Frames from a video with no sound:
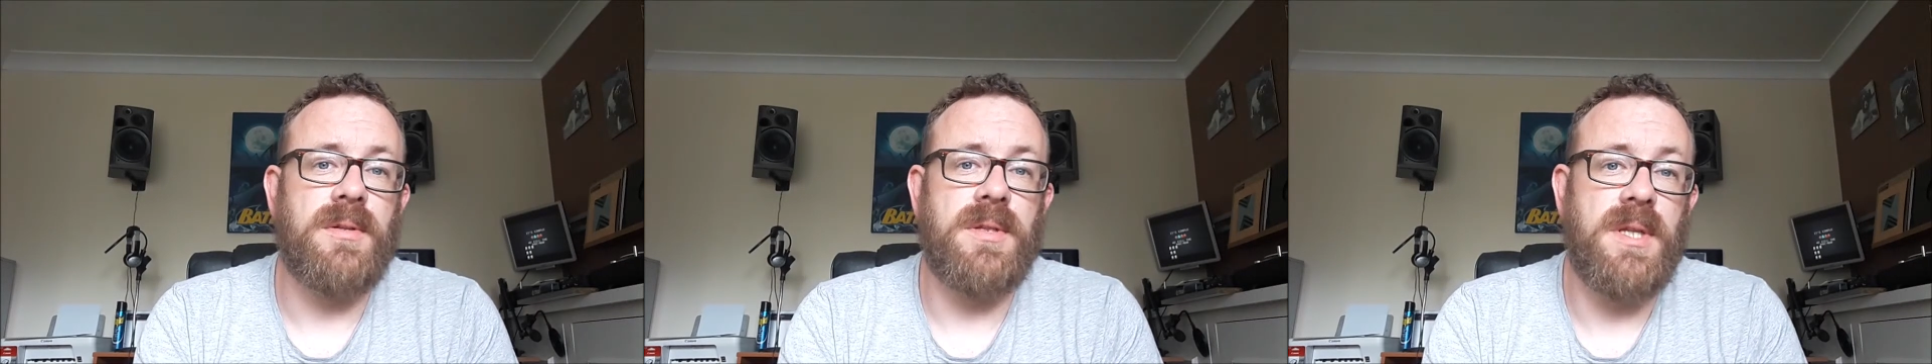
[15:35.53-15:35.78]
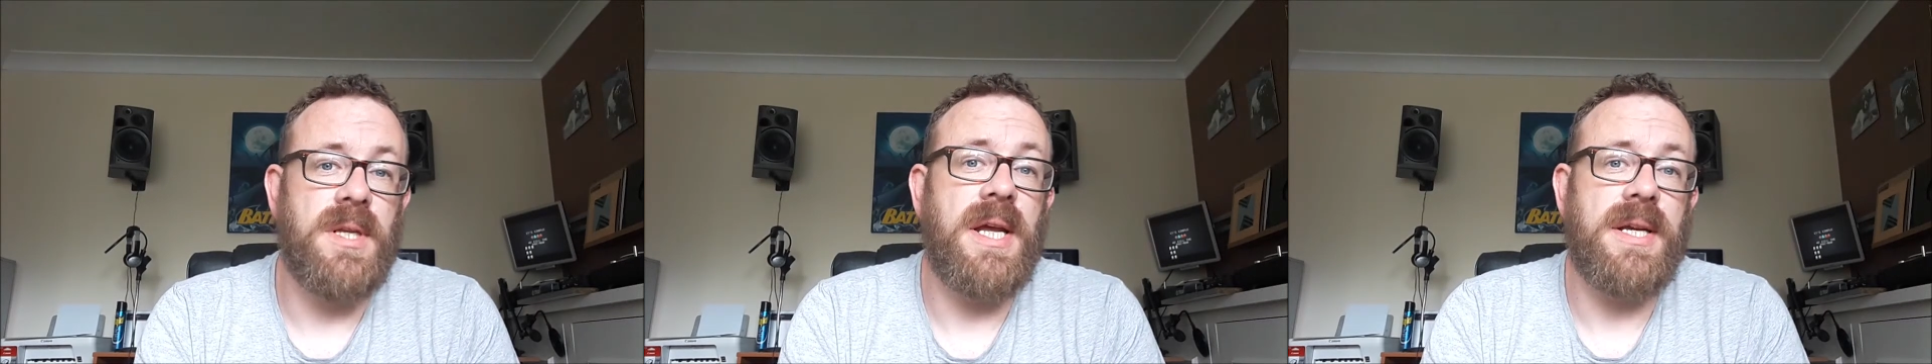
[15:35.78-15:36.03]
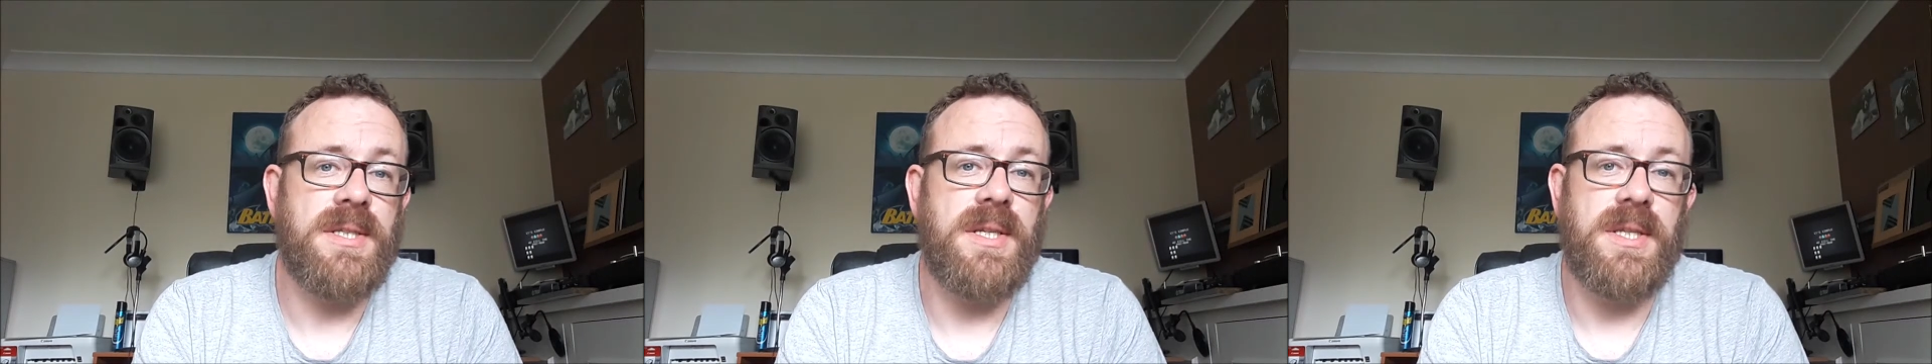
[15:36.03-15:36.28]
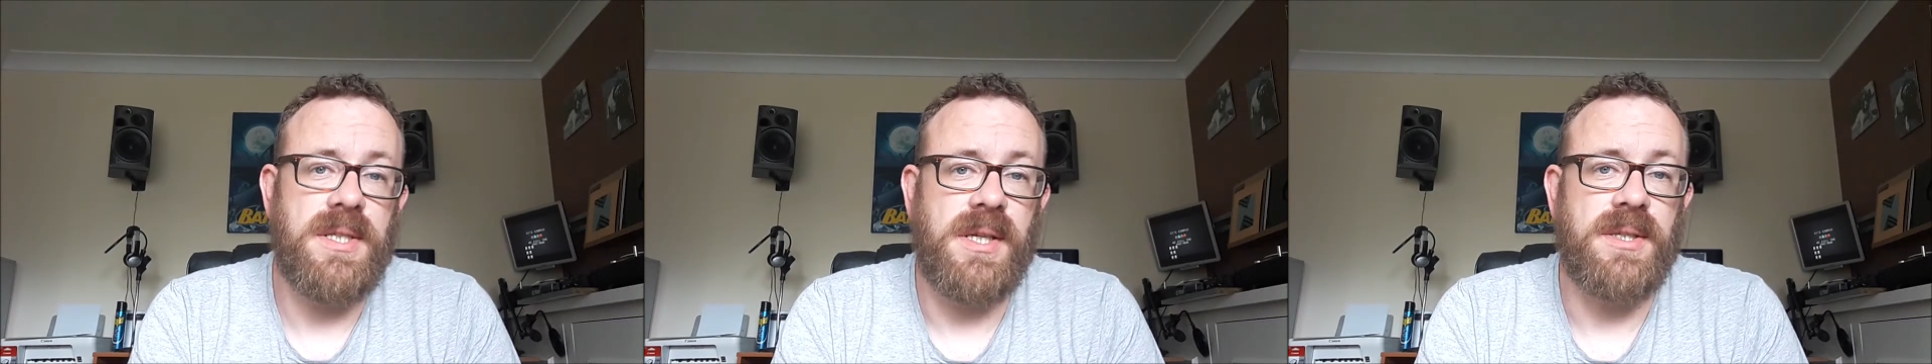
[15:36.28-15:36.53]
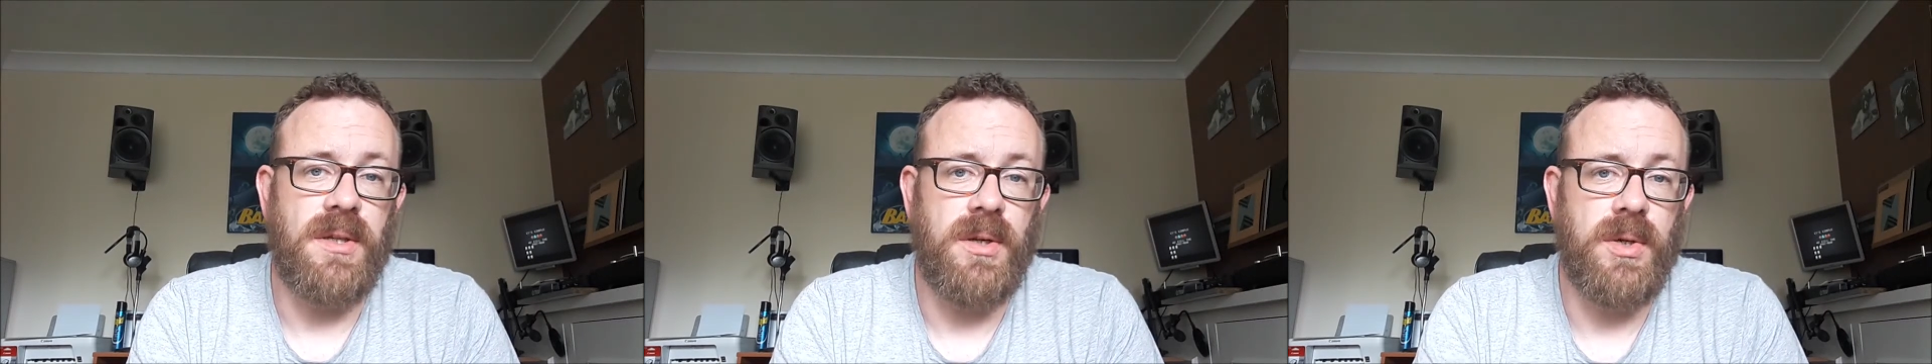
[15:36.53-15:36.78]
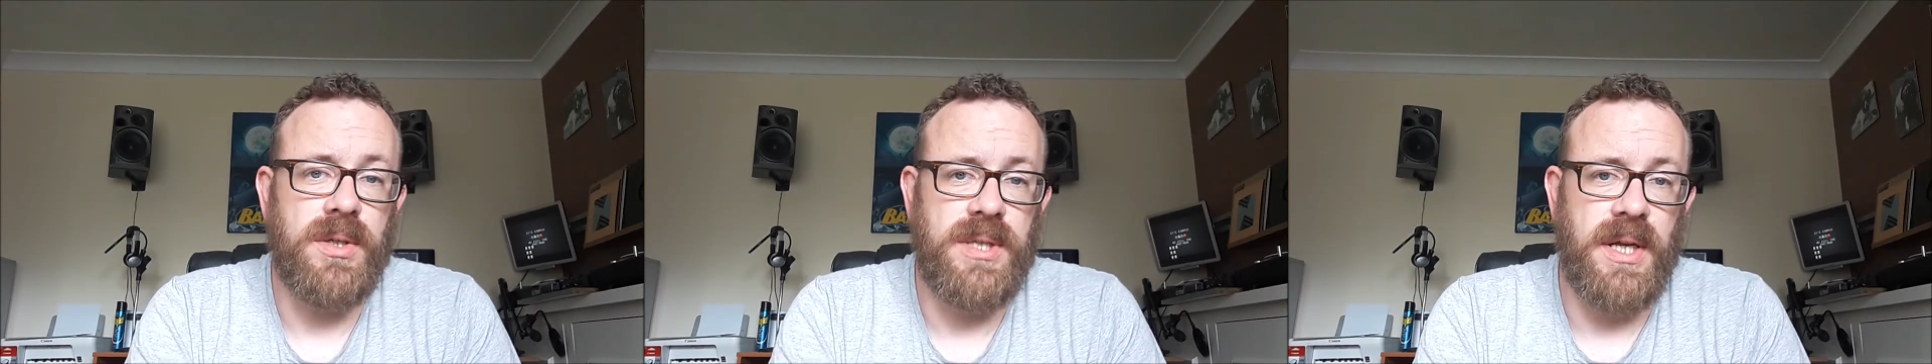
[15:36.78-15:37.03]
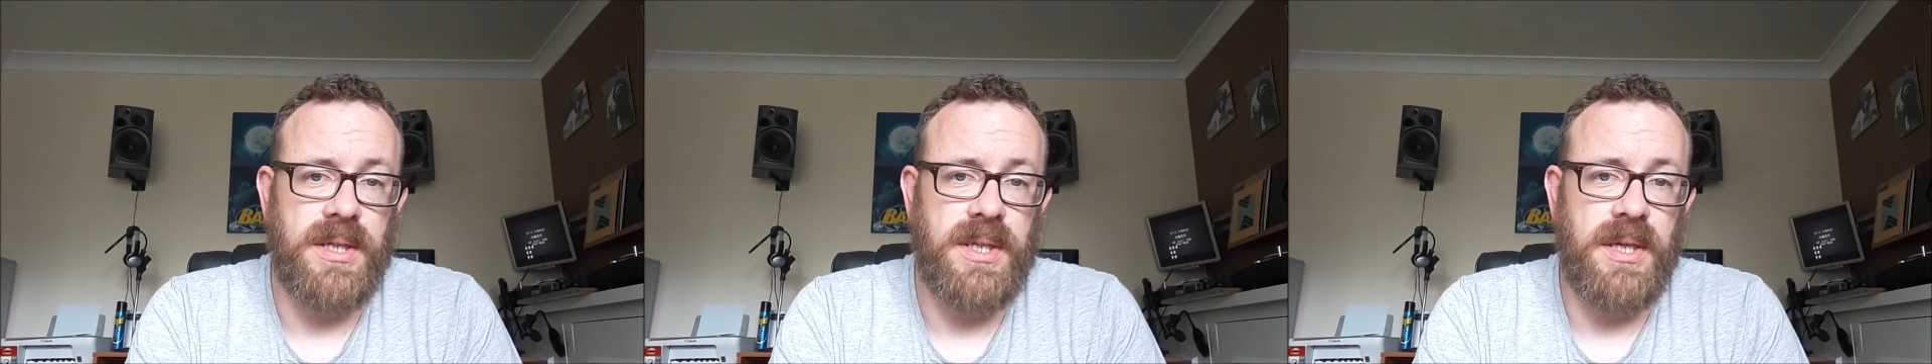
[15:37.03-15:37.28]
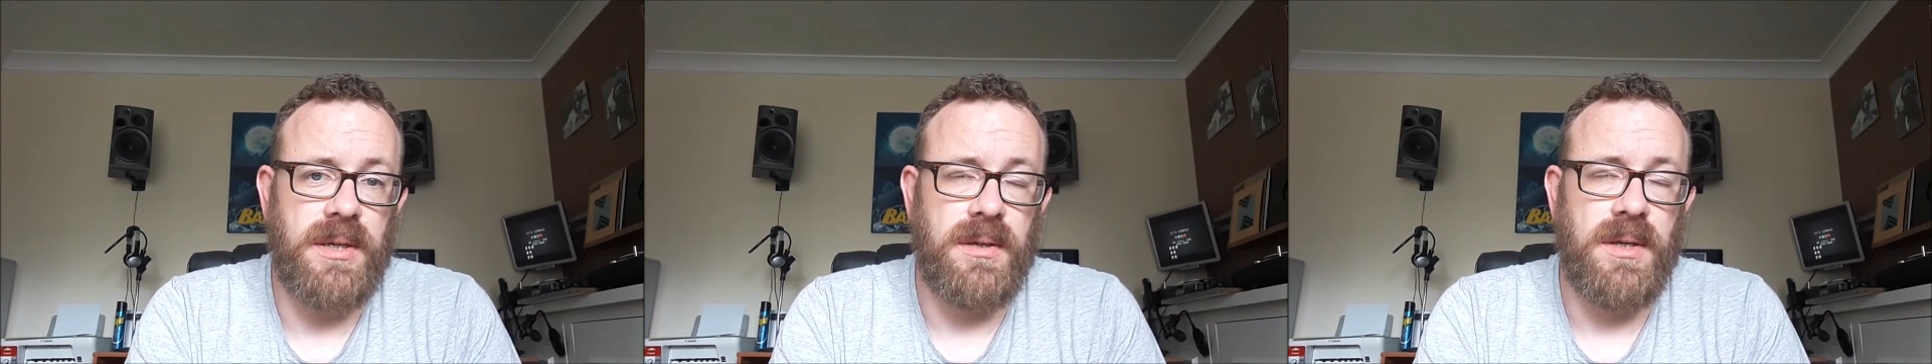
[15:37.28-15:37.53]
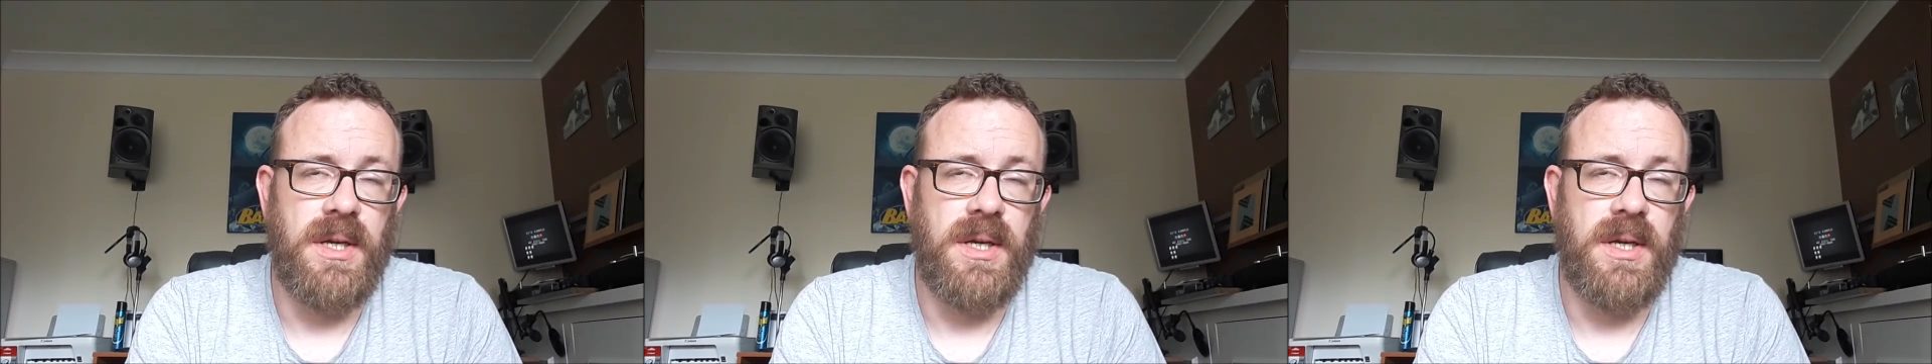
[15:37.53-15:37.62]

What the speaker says: next assessor looks at it.